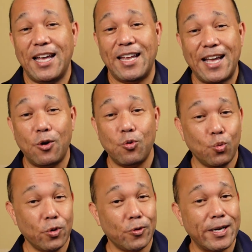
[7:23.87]
And now
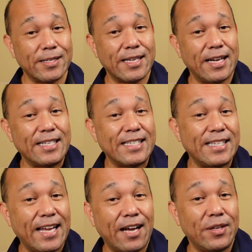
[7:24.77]
we'll go outside and
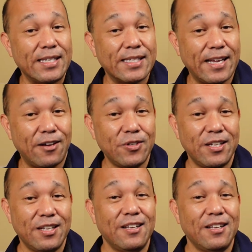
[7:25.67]
see how these sound.